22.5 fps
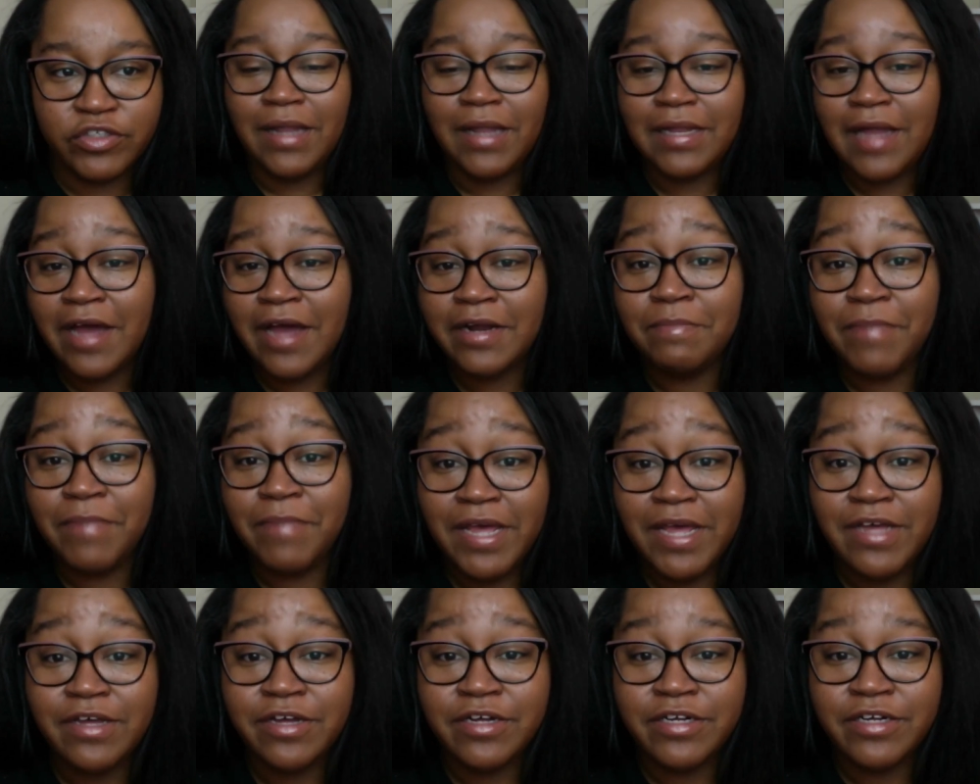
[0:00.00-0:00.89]
A lot of
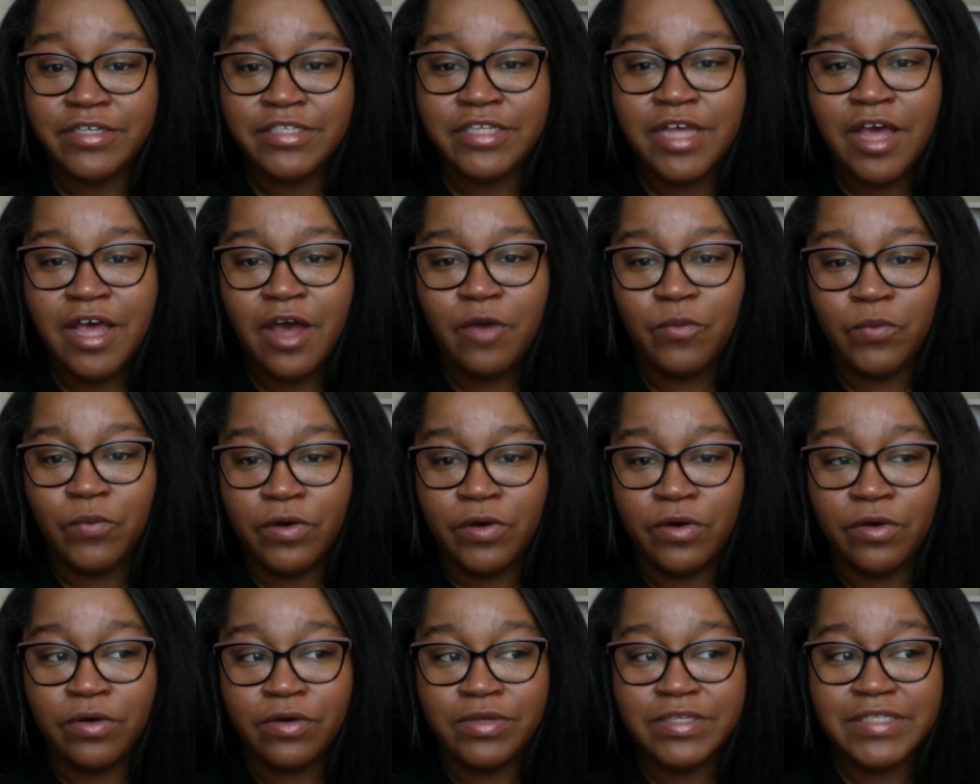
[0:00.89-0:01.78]
bakers
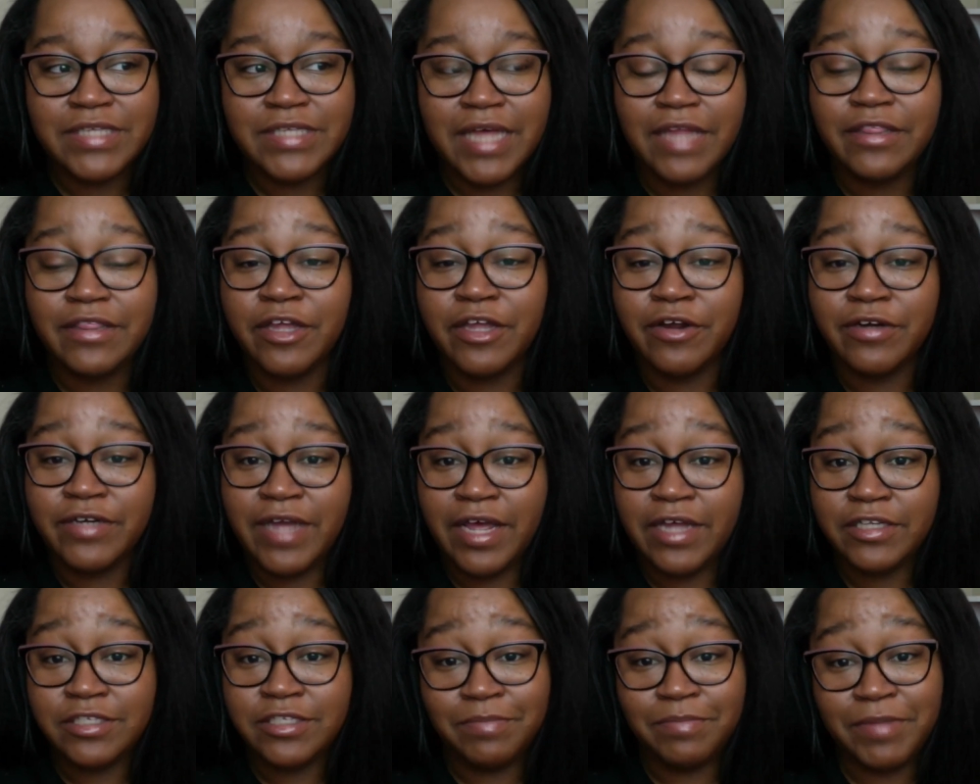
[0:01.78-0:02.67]
will set their
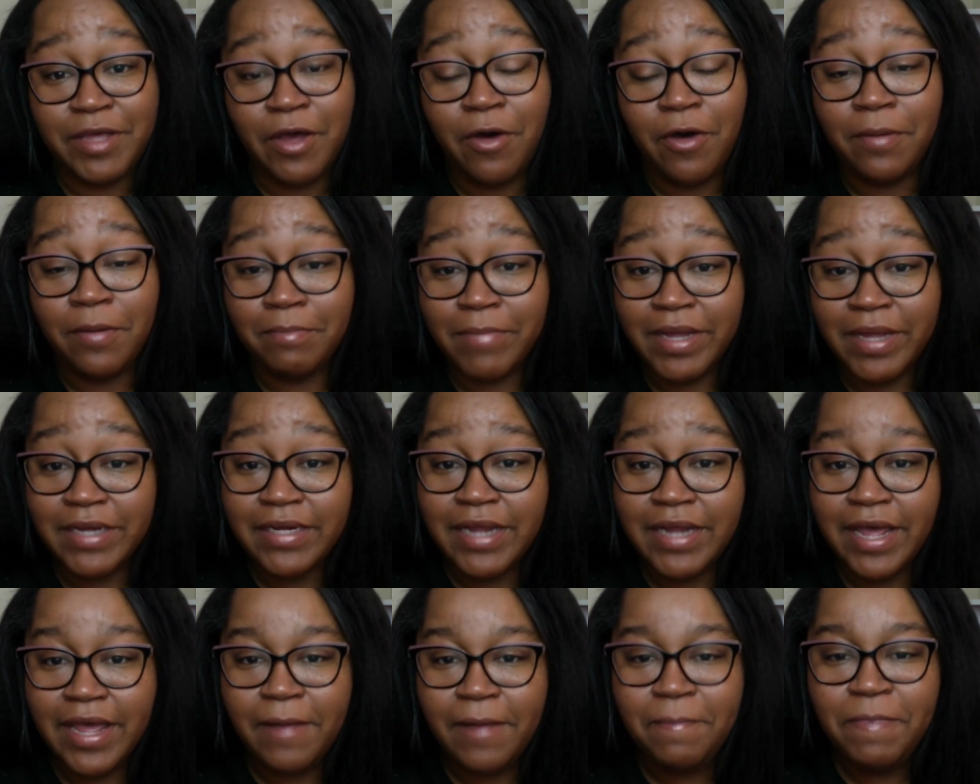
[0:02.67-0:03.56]
day to be on
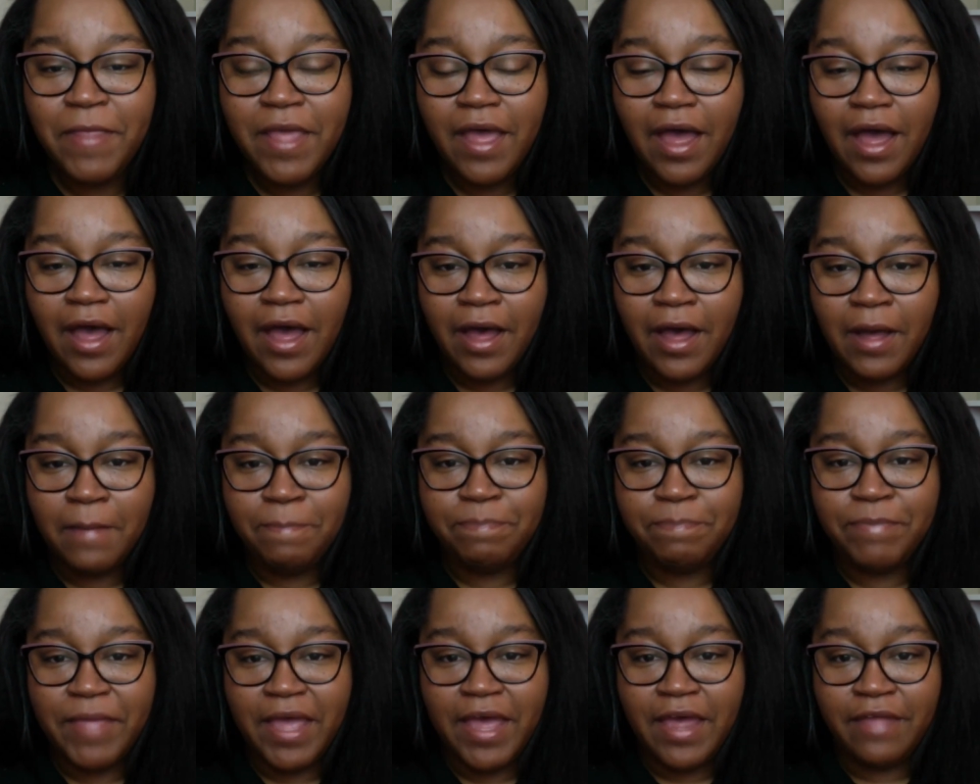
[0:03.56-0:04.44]
Monday,
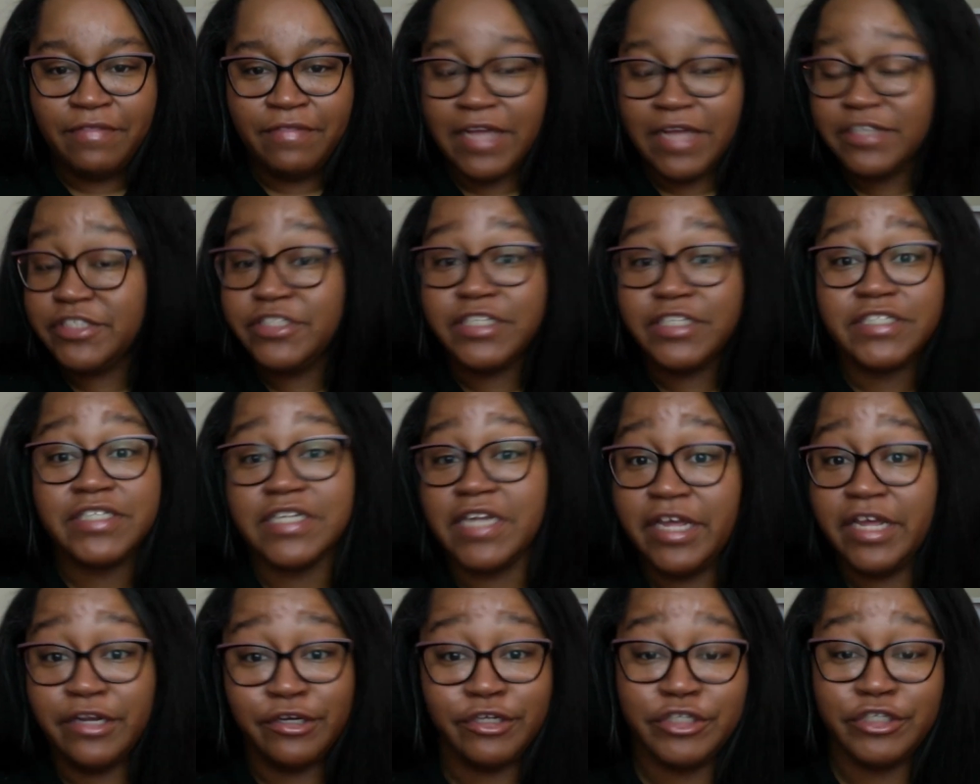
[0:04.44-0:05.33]
and that's just
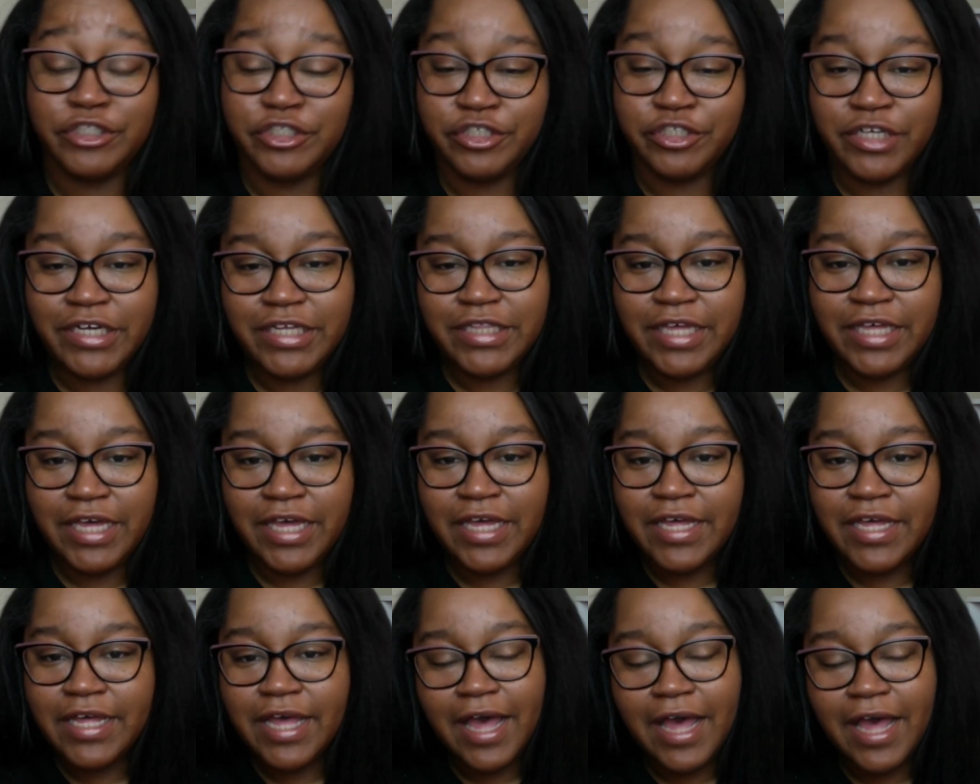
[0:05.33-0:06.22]
an industry
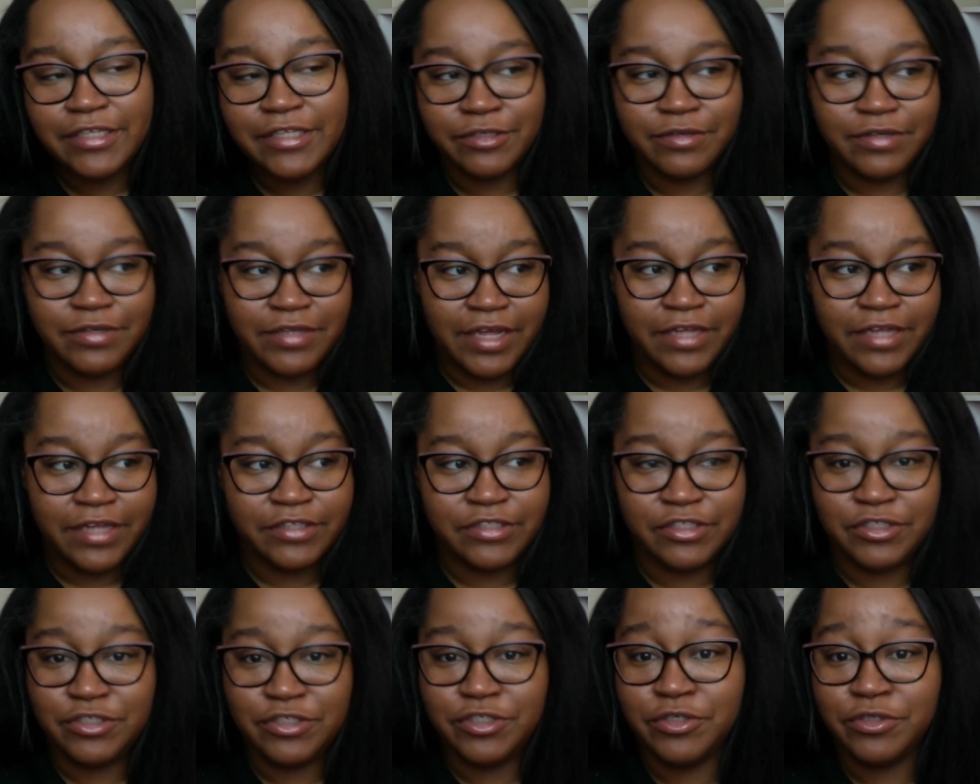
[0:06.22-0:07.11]
thing as it
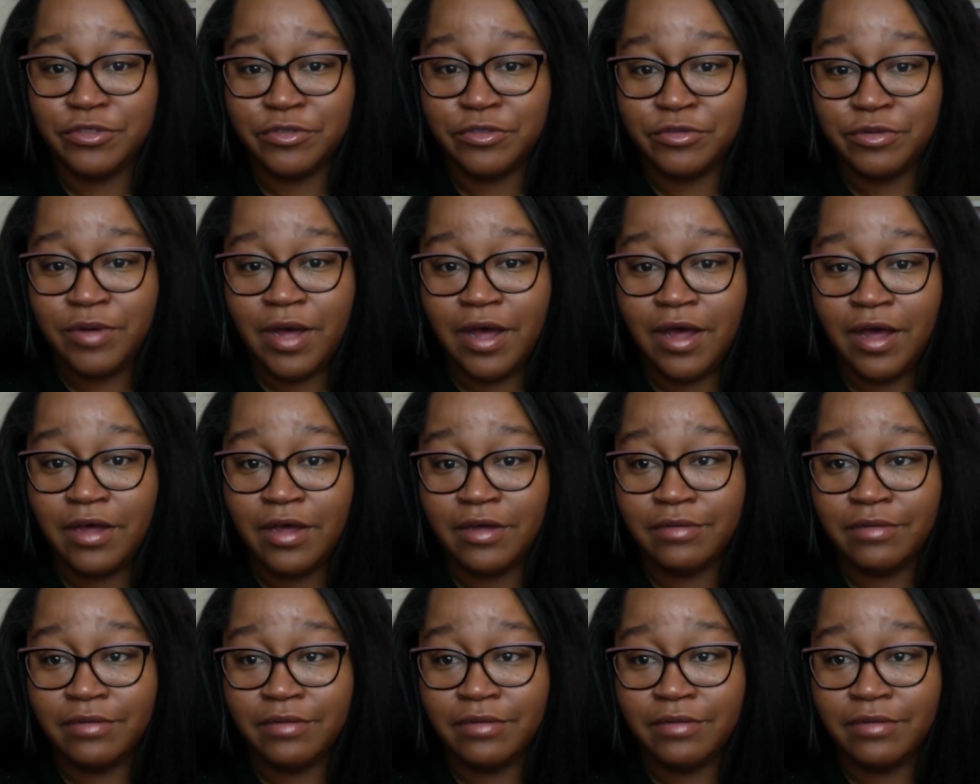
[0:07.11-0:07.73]
relates to